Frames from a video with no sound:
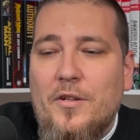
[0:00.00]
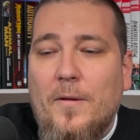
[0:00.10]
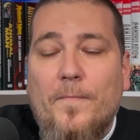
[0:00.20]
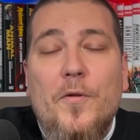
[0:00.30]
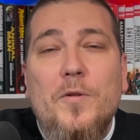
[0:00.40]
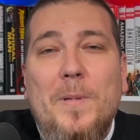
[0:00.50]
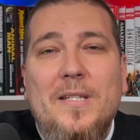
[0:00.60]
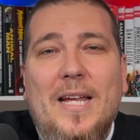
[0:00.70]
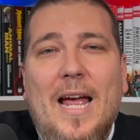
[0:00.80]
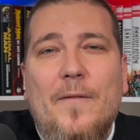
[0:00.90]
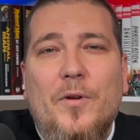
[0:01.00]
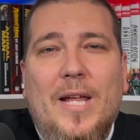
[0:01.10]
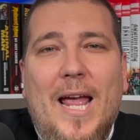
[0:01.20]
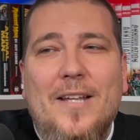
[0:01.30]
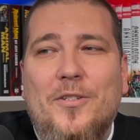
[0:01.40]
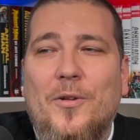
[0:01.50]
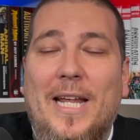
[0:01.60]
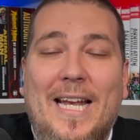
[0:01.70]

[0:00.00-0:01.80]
So the first piece I ever canceled,